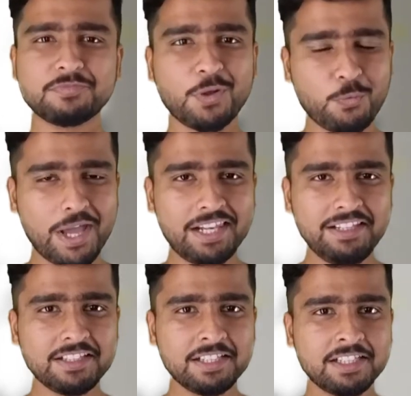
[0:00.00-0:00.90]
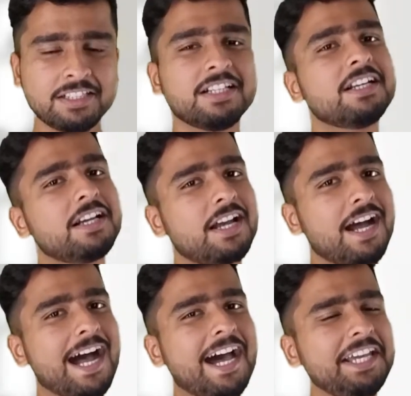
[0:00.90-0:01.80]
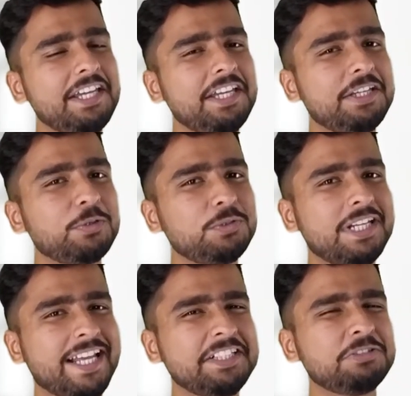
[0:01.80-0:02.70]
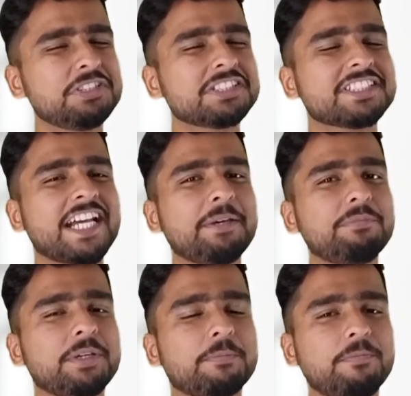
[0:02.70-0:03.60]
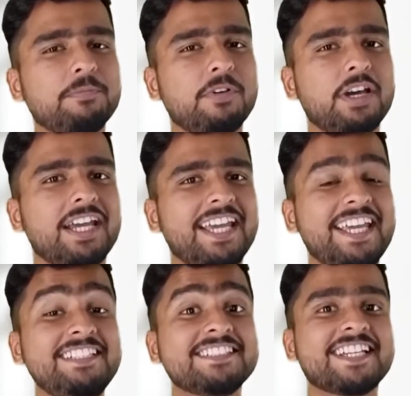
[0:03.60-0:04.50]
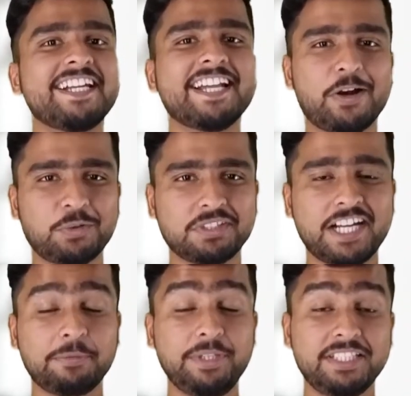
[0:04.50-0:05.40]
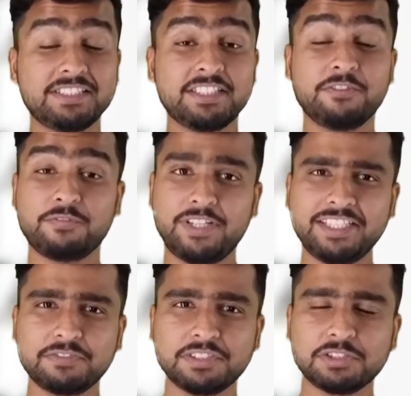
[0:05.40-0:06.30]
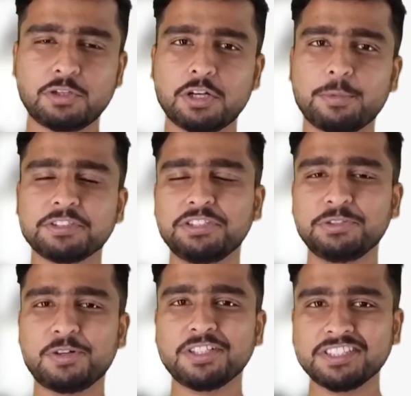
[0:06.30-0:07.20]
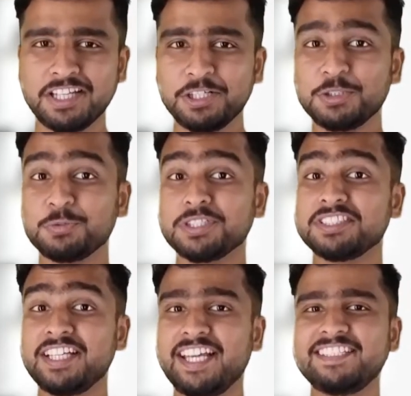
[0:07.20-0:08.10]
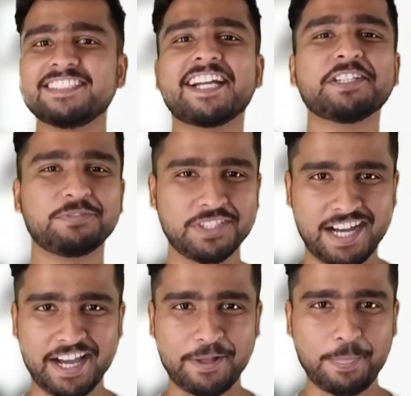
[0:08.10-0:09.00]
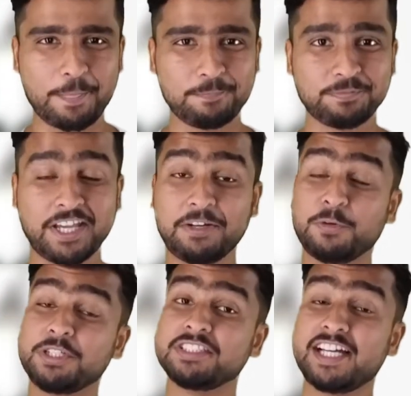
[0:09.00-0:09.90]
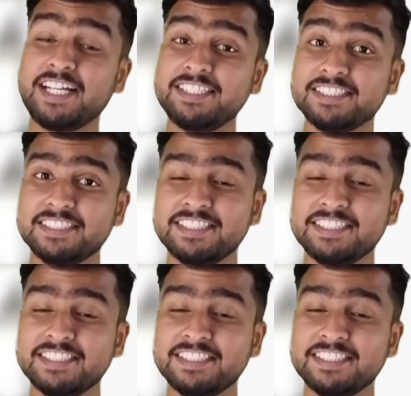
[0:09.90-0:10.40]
Well, I would like to describe them inside out. That means, let's first talk about the neurons towards the inside of the eye. And what is that?